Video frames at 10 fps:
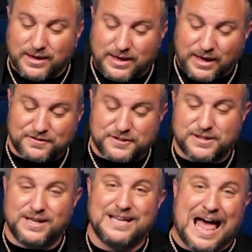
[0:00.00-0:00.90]

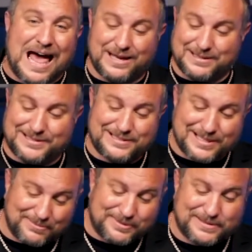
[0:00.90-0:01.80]
gifts lack
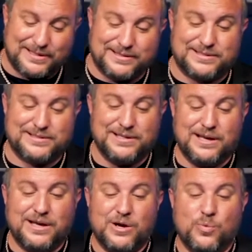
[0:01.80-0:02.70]
substance
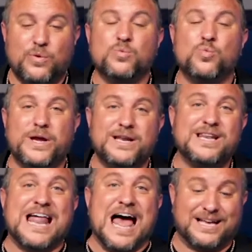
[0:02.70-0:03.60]
when we
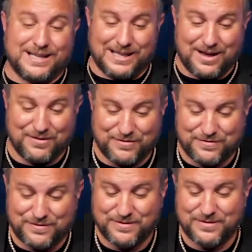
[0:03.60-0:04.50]
lack
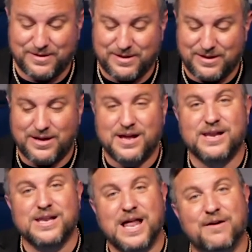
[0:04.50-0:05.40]
love.
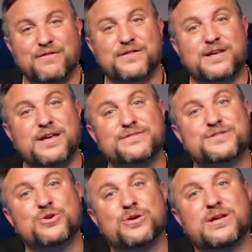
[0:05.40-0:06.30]
Love
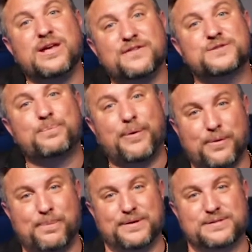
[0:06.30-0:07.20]
gives your gifts
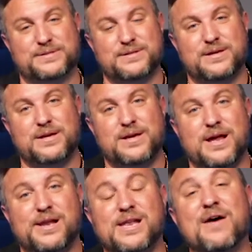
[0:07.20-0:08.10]
purpose.
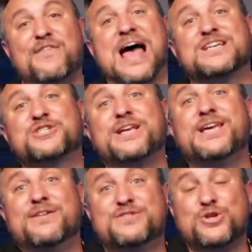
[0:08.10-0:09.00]
Love actually
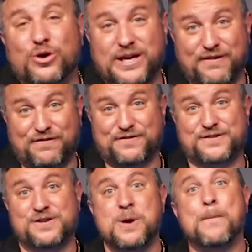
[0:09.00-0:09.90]
gives your
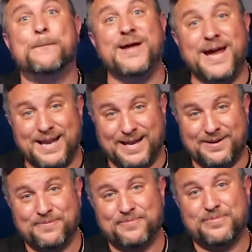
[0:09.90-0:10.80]
gifts meaning.
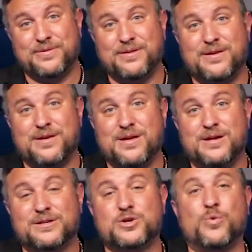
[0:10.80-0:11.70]

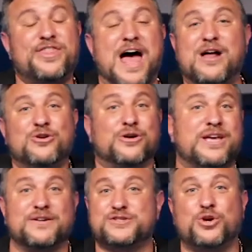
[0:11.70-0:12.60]
So without your
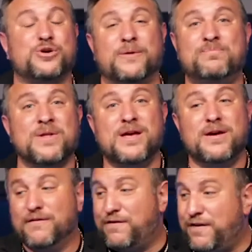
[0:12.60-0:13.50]
gifts, you could
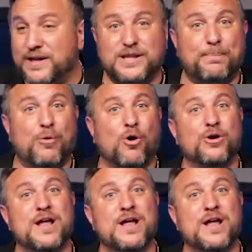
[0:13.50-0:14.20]
feed the poor